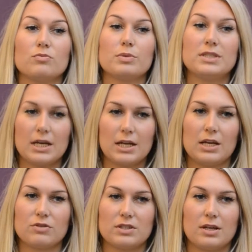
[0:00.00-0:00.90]
particularly
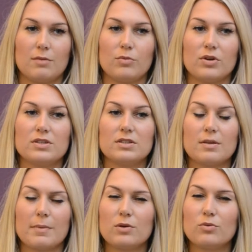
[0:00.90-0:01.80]
interested in was
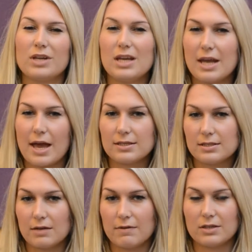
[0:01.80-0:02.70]
something called ES theory,